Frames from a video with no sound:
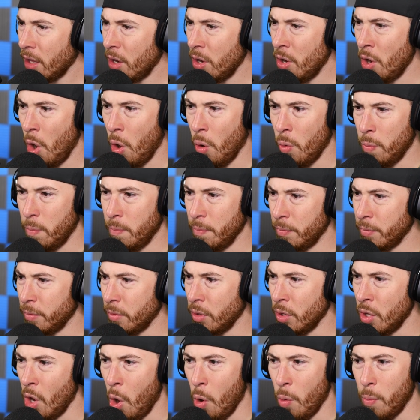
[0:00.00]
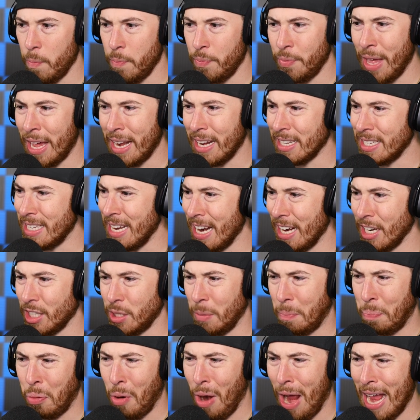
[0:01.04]
Nope. That is not a
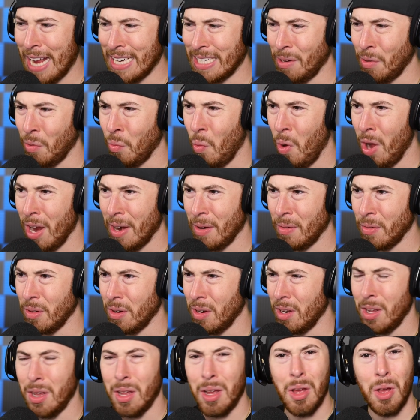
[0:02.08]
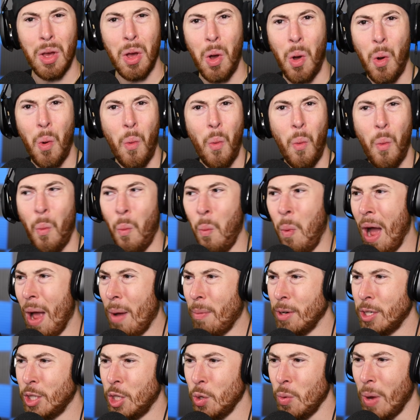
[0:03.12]
surprise I would want. Why
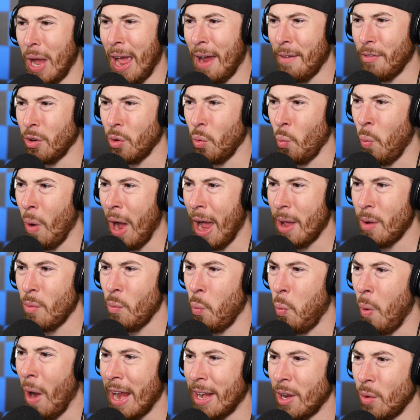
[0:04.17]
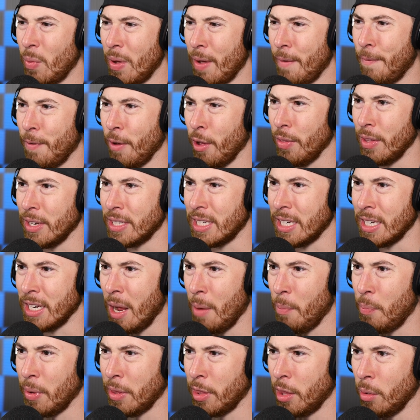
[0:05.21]
would you ever, why did we fill this thing
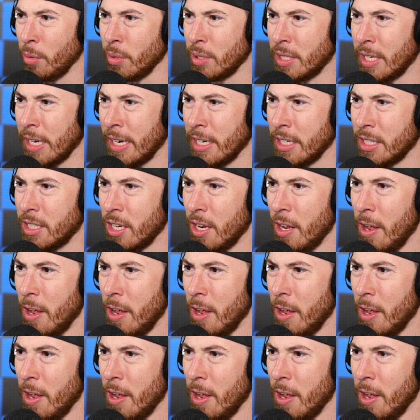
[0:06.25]
up with those things?